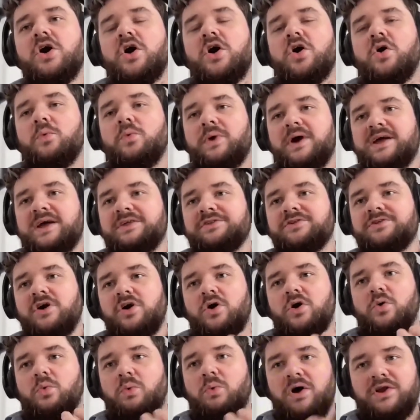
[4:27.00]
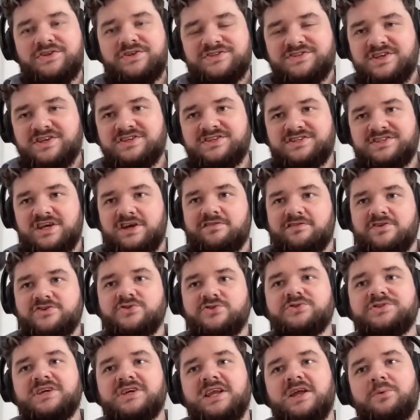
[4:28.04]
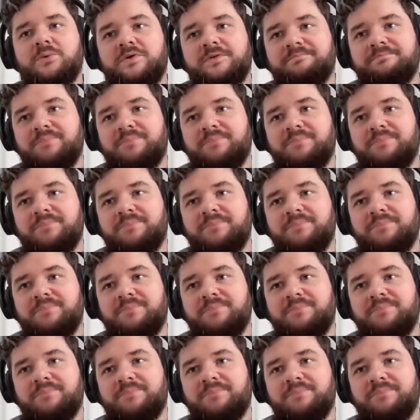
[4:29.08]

with ones and zeros, you're dealing with